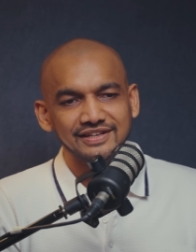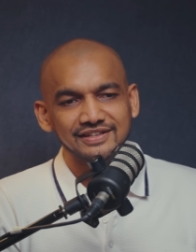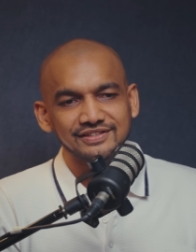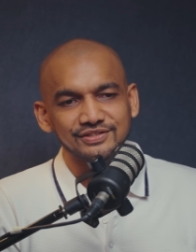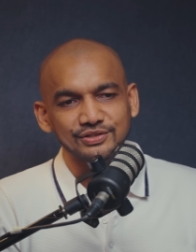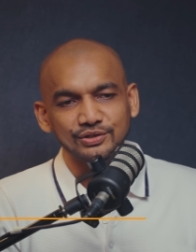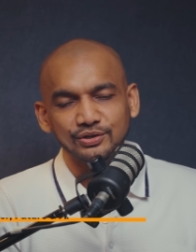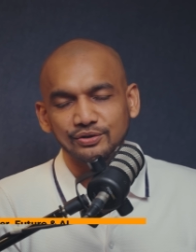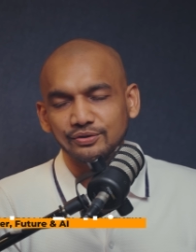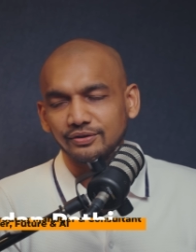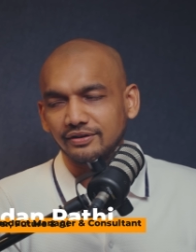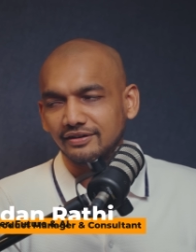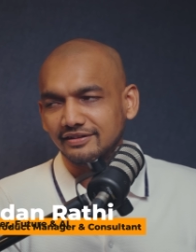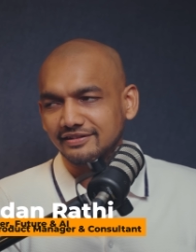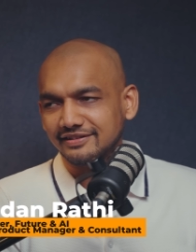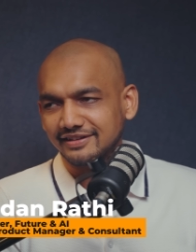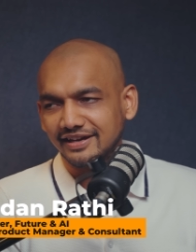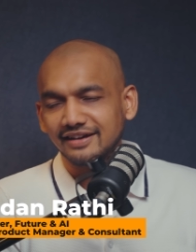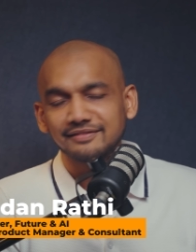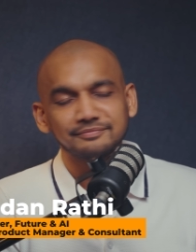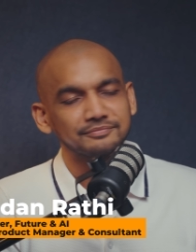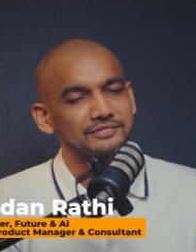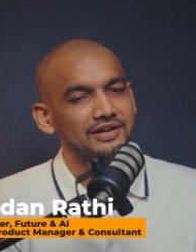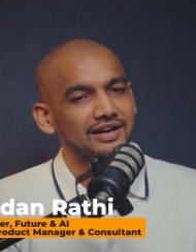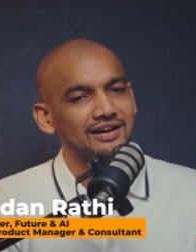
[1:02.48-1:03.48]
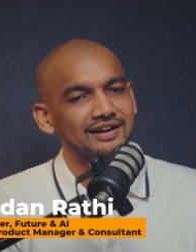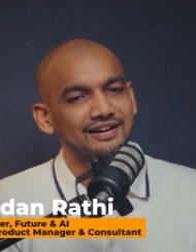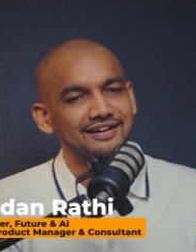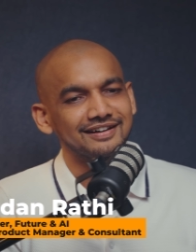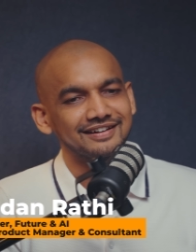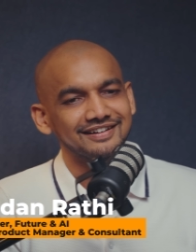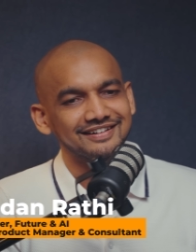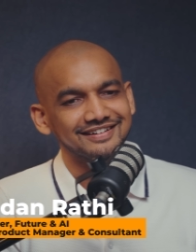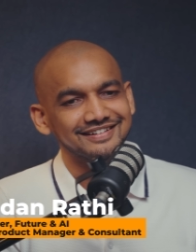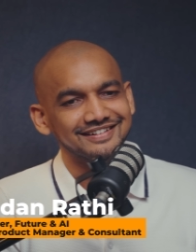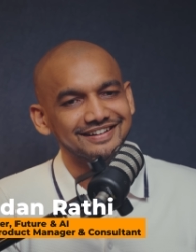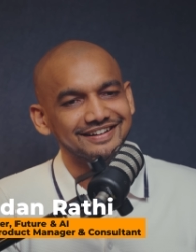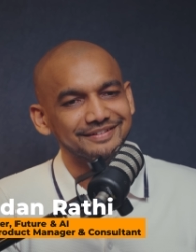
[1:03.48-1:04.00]
So yeah,
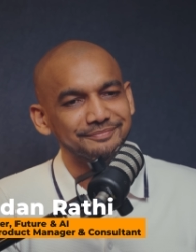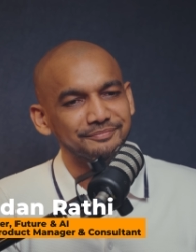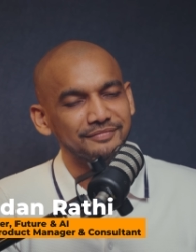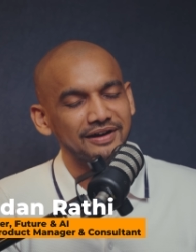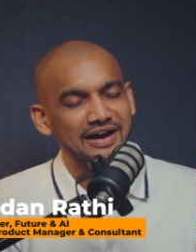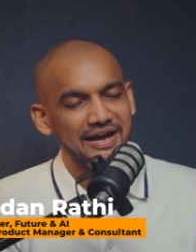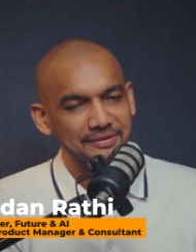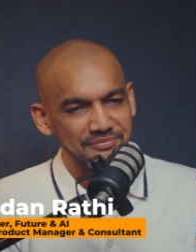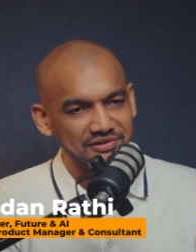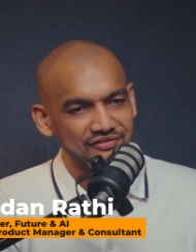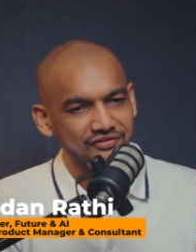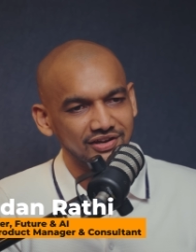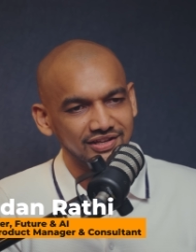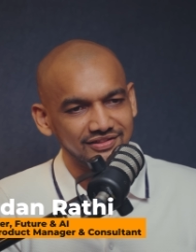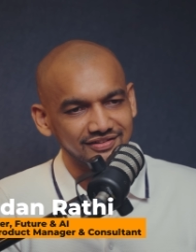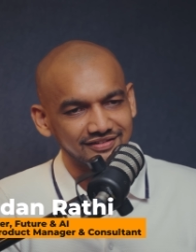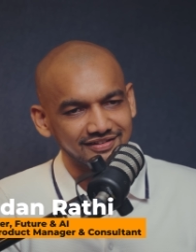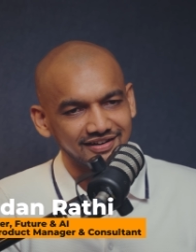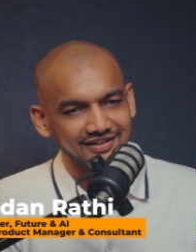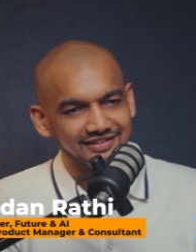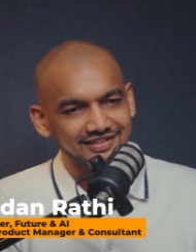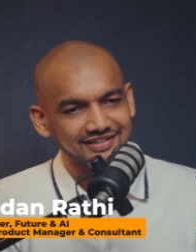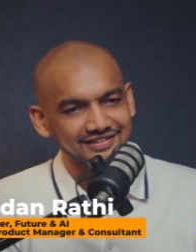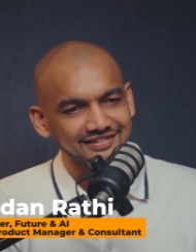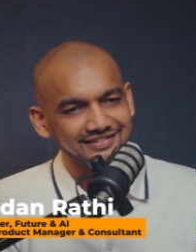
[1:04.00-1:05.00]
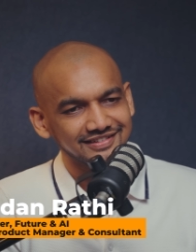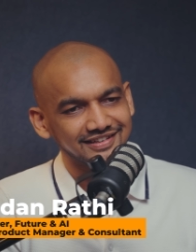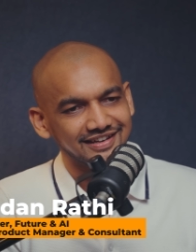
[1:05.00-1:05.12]
I'm Nivedan Rathi